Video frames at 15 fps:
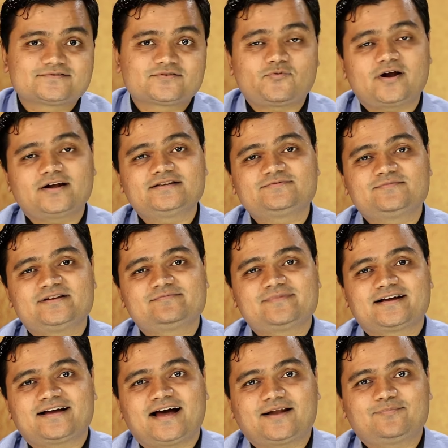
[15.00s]
So what is meant
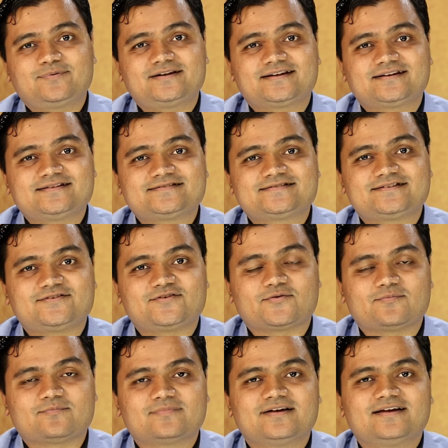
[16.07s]
by carpal tunnel
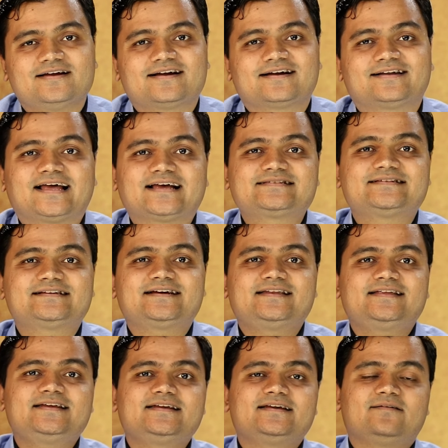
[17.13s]
syndrome?
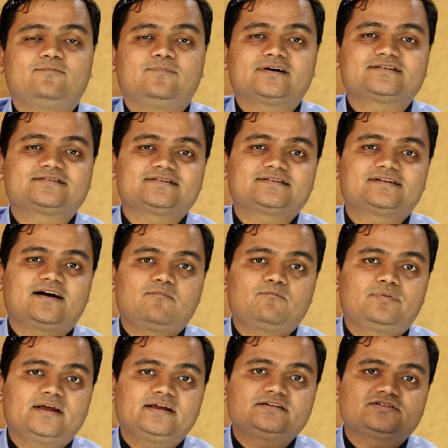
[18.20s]
Classically, a person
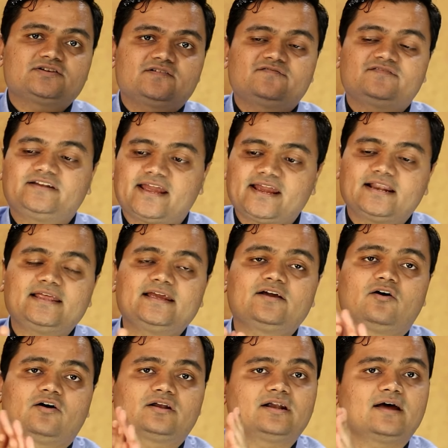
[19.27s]
complains of tingling
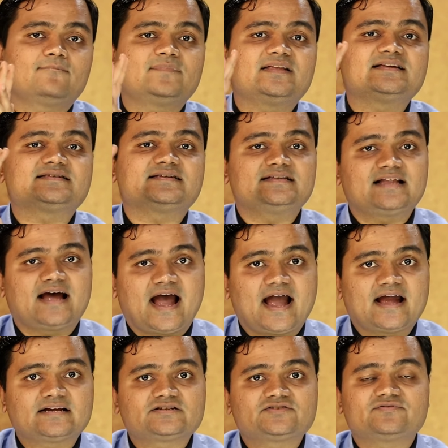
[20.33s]
or numbness in the
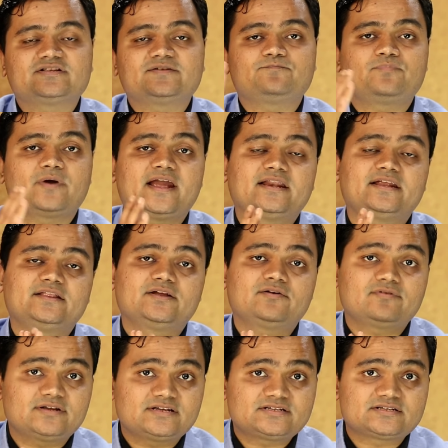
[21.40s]
hands with the pain in the
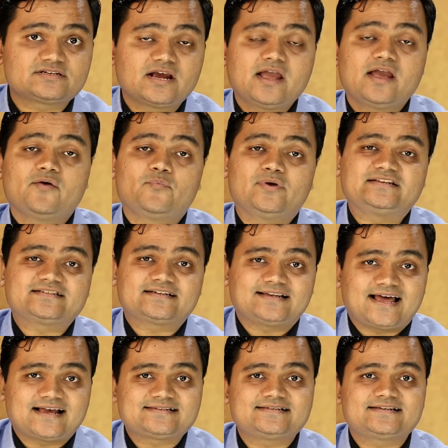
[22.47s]
wrist which
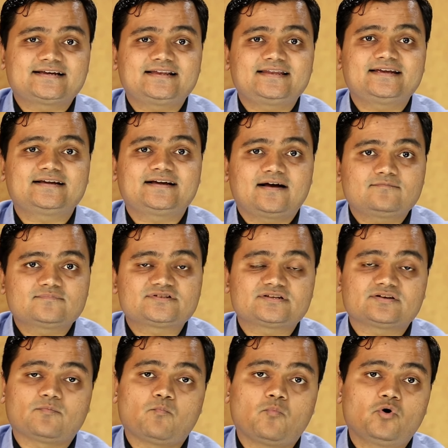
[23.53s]
classically comes
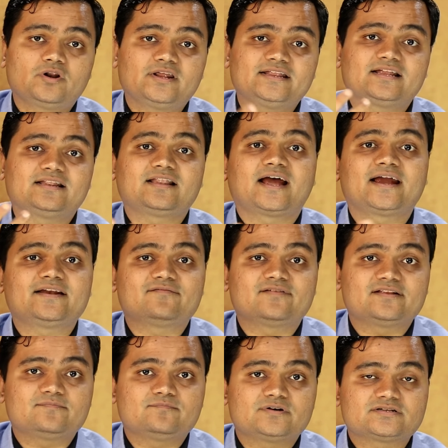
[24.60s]
more in the night
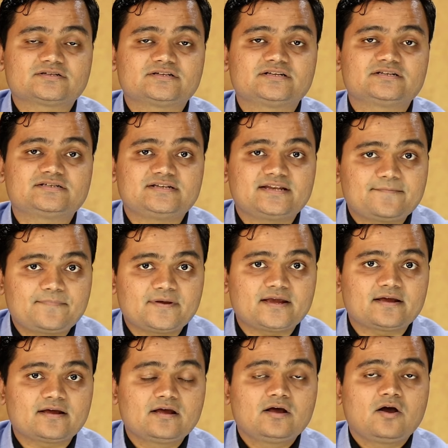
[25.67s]
when the person is
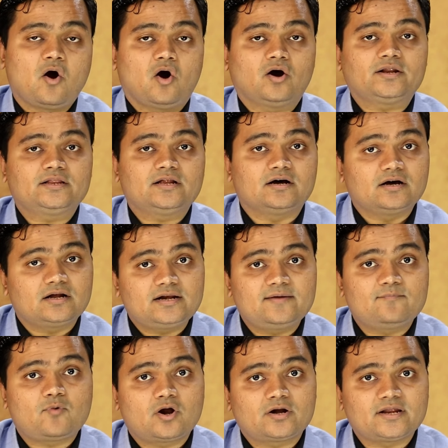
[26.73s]
sleeping or in the early
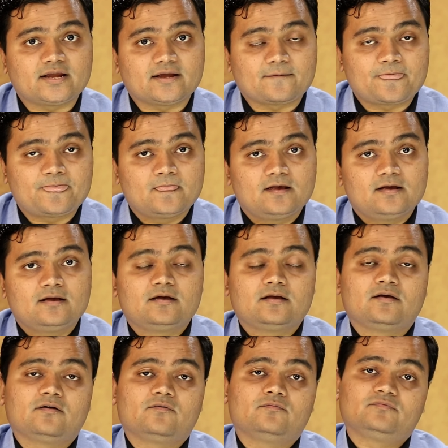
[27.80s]
morning.
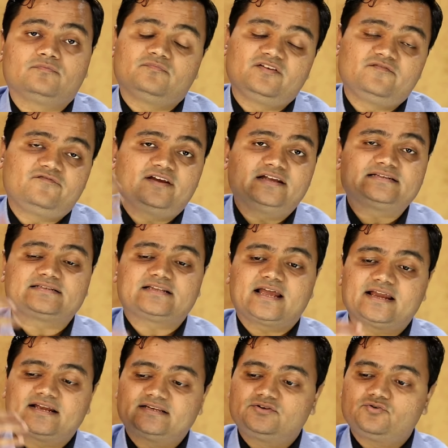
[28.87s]
He feels
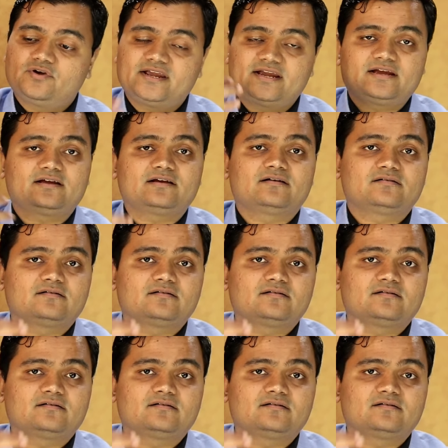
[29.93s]
like doing